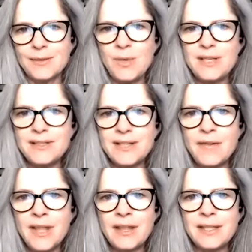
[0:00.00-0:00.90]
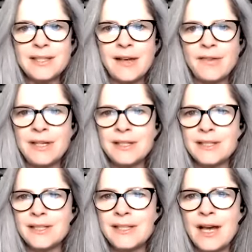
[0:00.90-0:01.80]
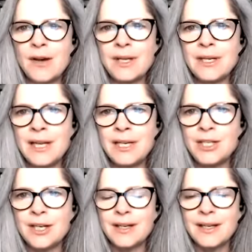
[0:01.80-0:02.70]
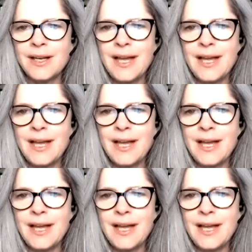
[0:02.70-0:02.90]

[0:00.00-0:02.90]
We discover that this lovingness is our inner nature,